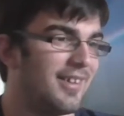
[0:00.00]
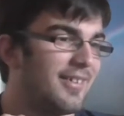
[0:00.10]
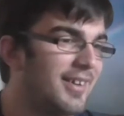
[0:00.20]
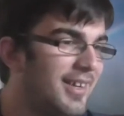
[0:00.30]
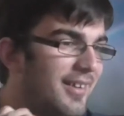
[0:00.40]

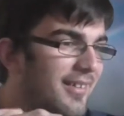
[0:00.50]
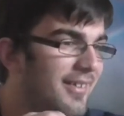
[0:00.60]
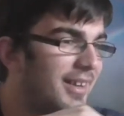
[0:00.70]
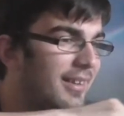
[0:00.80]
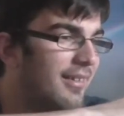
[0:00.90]

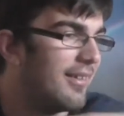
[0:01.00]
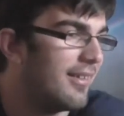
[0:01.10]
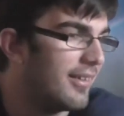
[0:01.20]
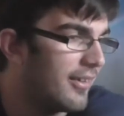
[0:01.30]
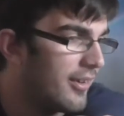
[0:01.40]
Alright.
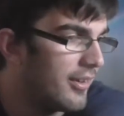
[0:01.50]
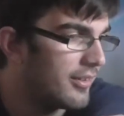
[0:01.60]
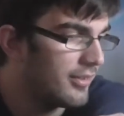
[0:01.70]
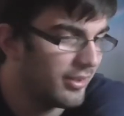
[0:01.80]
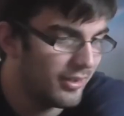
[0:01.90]

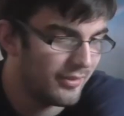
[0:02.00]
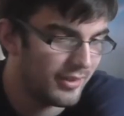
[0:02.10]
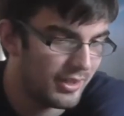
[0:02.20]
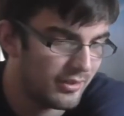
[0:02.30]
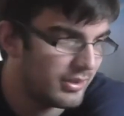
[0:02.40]

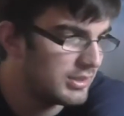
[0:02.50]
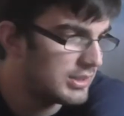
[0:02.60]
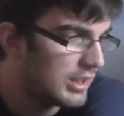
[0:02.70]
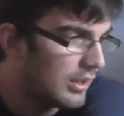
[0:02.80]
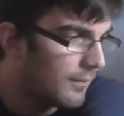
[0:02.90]
Alright, let's
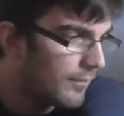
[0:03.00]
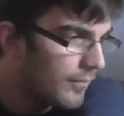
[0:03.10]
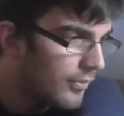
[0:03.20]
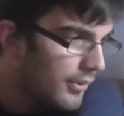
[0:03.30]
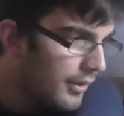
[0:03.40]
see.
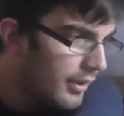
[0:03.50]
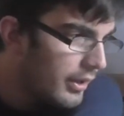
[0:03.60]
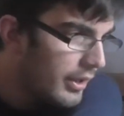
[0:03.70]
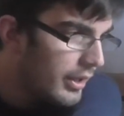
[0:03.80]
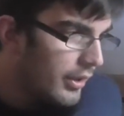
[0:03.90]

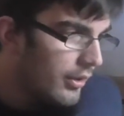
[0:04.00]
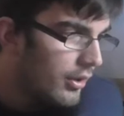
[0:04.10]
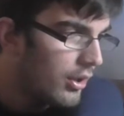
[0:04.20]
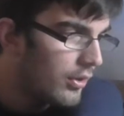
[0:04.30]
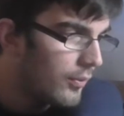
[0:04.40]

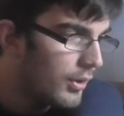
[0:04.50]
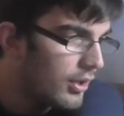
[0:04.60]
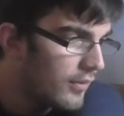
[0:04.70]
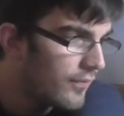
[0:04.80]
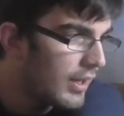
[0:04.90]

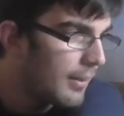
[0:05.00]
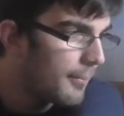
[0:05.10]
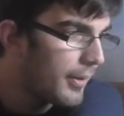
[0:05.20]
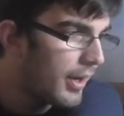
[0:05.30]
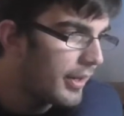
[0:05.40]
Real
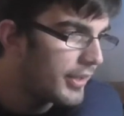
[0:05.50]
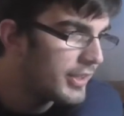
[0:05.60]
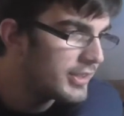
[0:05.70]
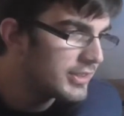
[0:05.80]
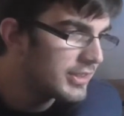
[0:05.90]

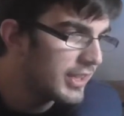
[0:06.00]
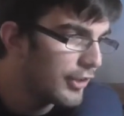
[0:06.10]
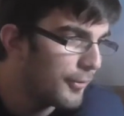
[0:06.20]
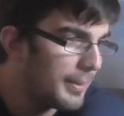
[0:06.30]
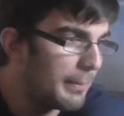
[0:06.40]
vampires
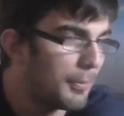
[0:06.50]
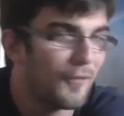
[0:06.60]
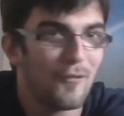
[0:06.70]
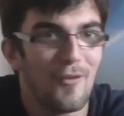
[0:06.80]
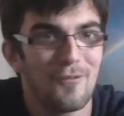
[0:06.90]
kill people
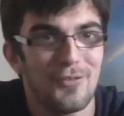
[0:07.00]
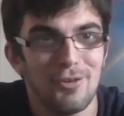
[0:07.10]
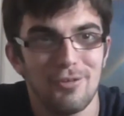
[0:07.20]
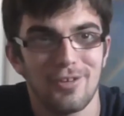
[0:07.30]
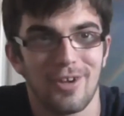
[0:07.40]
for
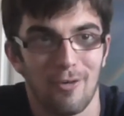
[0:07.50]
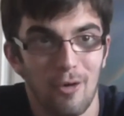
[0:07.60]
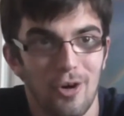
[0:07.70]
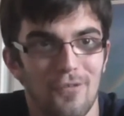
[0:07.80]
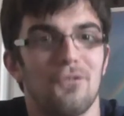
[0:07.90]
food
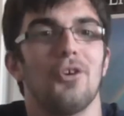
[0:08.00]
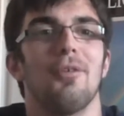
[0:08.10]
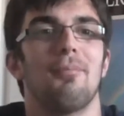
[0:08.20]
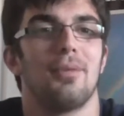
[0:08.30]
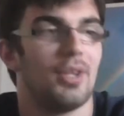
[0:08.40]
or
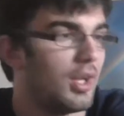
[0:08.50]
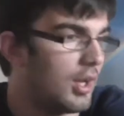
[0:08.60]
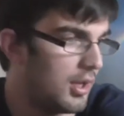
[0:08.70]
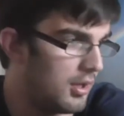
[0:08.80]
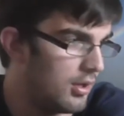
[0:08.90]
for
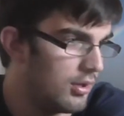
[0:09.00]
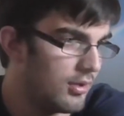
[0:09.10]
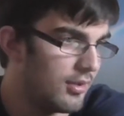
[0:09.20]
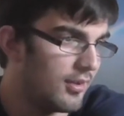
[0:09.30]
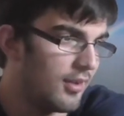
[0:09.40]
blood.
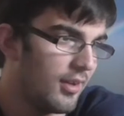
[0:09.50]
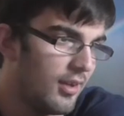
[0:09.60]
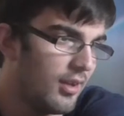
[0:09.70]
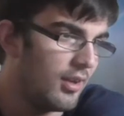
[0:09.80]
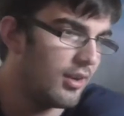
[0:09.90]

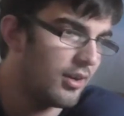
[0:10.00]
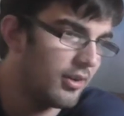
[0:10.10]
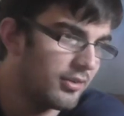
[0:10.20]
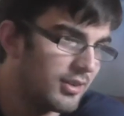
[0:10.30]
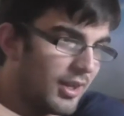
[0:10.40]

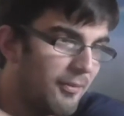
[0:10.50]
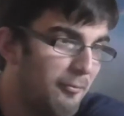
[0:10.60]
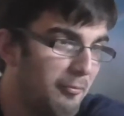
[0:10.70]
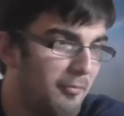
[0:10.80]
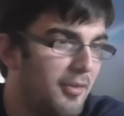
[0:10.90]
Okay.
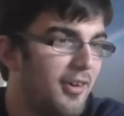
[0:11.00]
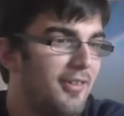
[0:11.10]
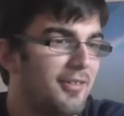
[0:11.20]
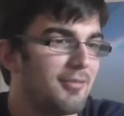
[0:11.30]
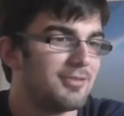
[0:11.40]

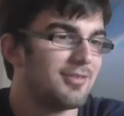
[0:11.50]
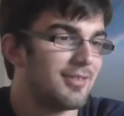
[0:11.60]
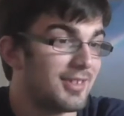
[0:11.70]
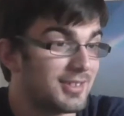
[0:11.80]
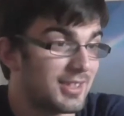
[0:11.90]
I'm starting
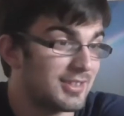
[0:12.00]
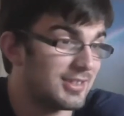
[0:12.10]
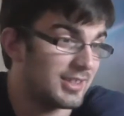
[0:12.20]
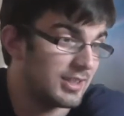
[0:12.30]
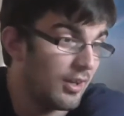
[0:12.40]
to think this guy's
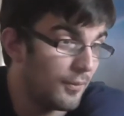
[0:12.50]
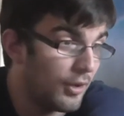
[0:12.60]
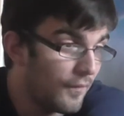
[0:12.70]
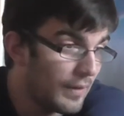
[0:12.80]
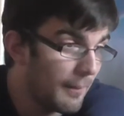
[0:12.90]
nuts.
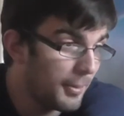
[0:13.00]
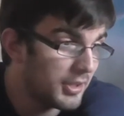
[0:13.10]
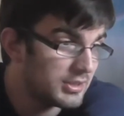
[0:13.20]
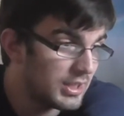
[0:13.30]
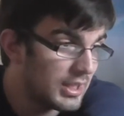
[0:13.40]
Real
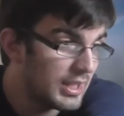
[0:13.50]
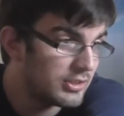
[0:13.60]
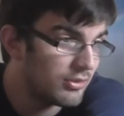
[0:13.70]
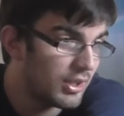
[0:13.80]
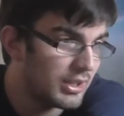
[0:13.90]
vampires today
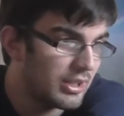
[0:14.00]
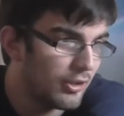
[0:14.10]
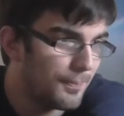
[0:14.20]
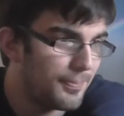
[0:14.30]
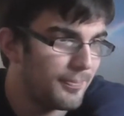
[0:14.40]
do not
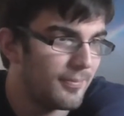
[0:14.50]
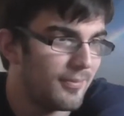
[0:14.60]
kill...